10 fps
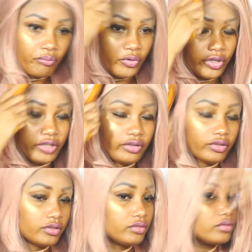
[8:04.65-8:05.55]
but you
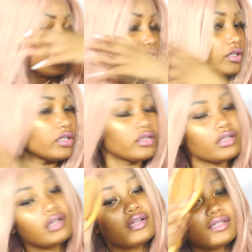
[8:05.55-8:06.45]
know
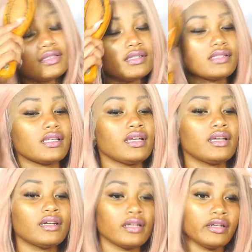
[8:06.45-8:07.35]
this
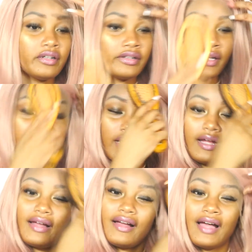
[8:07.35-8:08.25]
ain't a hair that
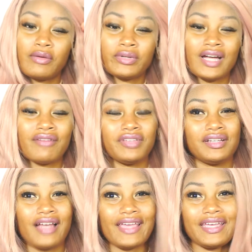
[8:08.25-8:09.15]
I would have
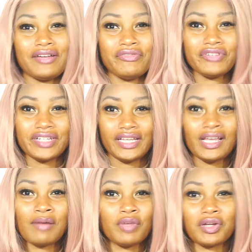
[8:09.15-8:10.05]
in like every
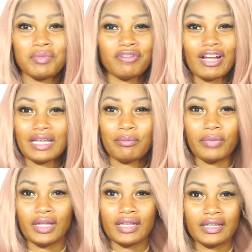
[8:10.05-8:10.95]
day I'm not gonna be rocking
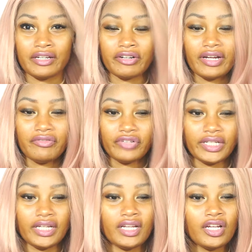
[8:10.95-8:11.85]
pink hair every
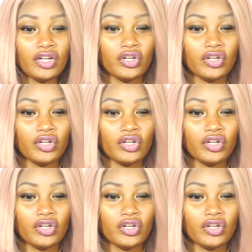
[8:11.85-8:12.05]
day